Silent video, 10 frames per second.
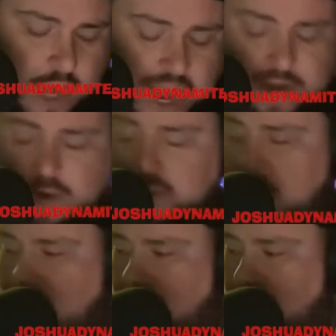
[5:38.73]
I don't
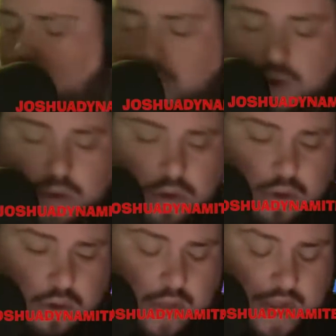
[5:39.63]
know,
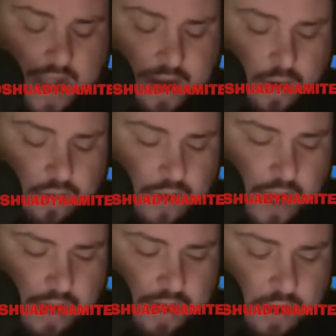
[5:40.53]
and I
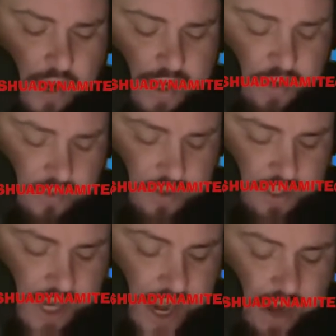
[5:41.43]
don't
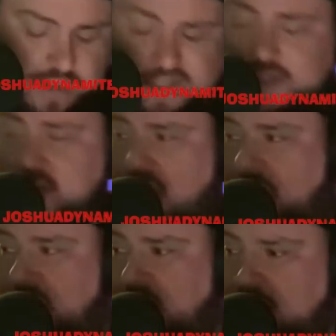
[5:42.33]
care to
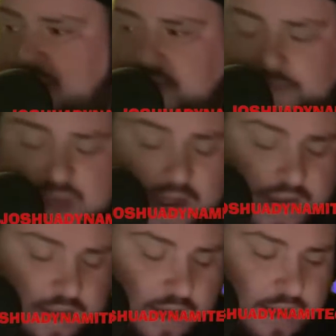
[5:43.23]
talk too much
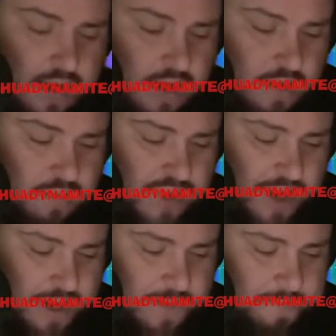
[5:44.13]
about it,
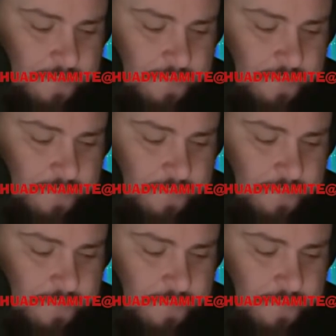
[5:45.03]
but